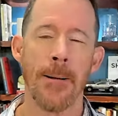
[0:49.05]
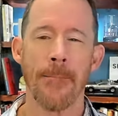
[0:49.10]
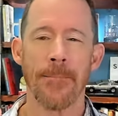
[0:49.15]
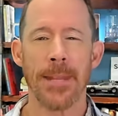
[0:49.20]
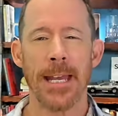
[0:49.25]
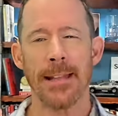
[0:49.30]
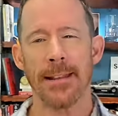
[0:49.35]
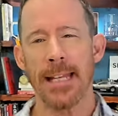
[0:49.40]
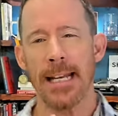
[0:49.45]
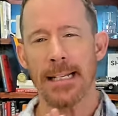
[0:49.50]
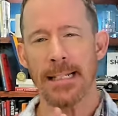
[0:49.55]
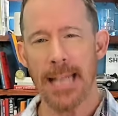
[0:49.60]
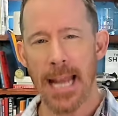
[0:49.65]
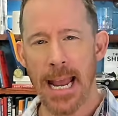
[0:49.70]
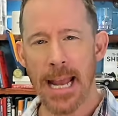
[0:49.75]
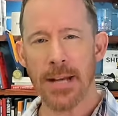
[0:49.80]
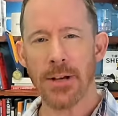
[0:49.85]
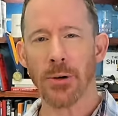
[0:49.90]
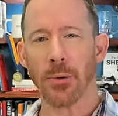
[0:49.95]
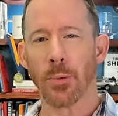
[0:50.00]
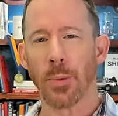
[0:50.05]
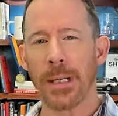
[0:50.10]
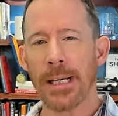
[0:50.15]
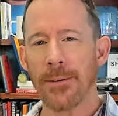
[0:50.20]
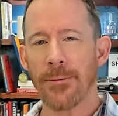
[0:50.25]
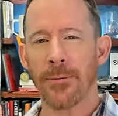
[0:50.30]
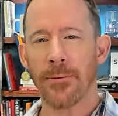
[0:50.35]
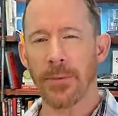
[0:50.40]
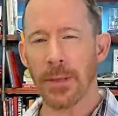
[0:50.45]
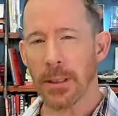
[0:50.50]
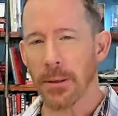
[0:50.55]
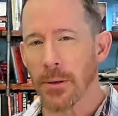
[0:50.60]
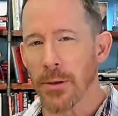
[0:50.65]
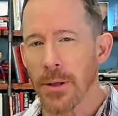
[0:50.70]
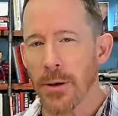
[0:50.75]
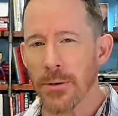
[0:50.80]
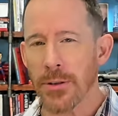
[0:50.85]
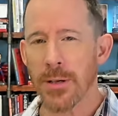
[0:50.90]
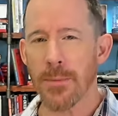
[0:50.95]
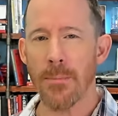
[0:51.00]
that they tend to re-feel
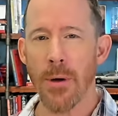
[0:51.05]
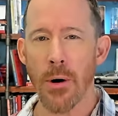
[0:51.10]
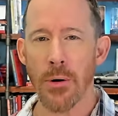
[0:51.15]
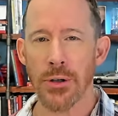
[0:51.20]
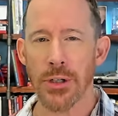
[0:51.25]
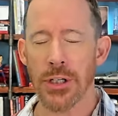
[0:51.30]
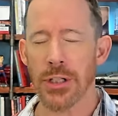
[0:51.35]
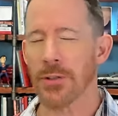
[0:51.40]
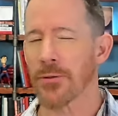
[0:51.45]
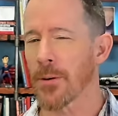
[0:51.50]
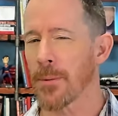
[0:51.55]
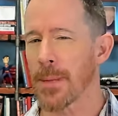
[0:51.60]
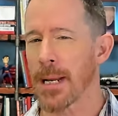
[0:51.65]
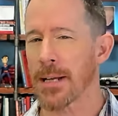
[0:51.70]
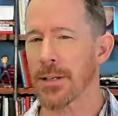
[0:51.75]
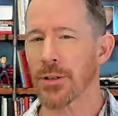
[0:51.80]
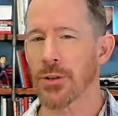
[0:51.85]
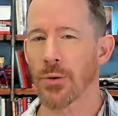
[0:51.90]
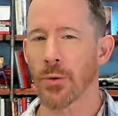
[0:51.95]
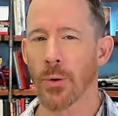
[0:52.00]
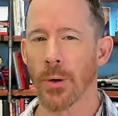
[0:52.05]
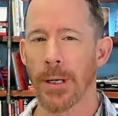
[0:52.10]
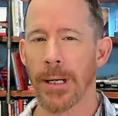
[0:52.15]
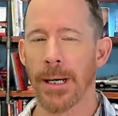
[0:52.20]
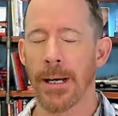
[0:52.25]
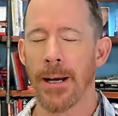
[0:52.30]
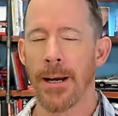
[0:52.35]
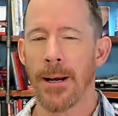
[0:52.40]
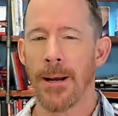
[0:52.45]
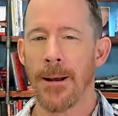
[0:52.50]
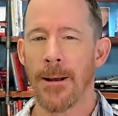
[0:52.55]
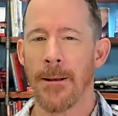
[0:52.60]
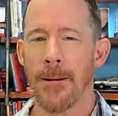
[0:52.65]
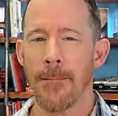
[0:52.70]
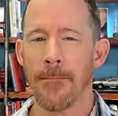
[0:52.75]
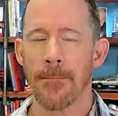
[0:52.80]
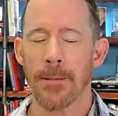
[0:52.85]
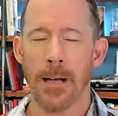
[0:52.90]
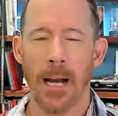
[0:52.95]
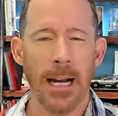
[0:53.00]
those emotions from that story,
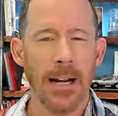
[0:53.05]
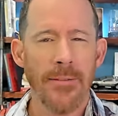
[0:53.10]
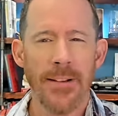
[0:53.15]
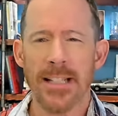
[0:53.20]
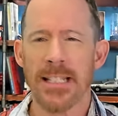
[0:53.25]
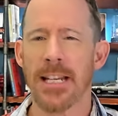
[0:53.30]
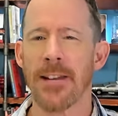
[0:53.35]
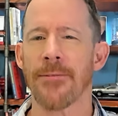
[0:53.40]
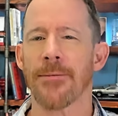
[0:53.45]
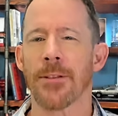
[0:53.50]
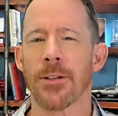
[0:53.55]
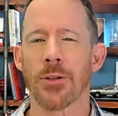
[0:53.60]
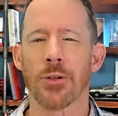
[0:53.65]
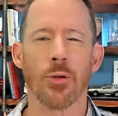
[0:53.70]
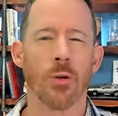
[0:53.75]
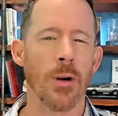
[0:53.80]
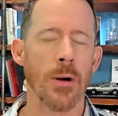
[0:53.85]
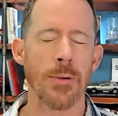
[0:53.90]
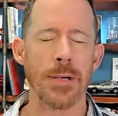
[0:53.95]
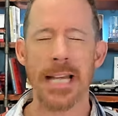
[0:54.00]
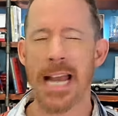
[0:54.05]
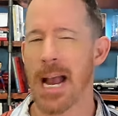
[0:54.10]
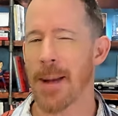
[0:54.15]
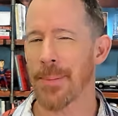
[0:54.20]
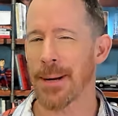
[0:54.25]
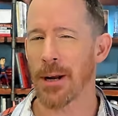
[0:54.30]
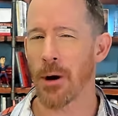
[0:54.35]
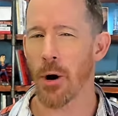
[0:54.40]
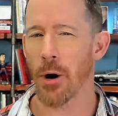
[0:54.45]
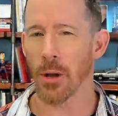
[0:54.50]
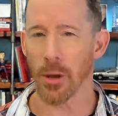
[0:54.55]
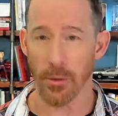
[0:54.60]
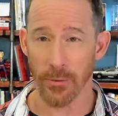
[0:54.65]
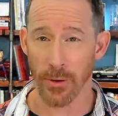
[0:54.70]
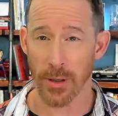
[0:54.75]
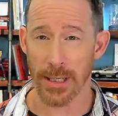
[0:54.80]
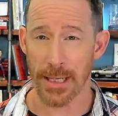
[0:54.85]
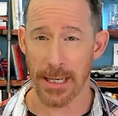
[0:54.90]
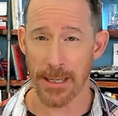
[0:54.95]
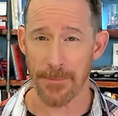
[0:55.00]
kind of as if the story was happening all
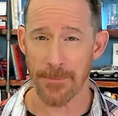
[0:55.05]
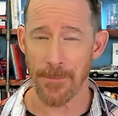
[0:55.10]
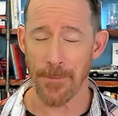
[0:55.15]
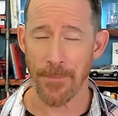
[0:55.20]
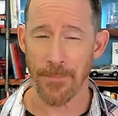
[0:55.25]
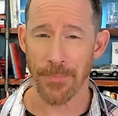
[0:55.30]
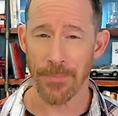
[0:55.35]
over again?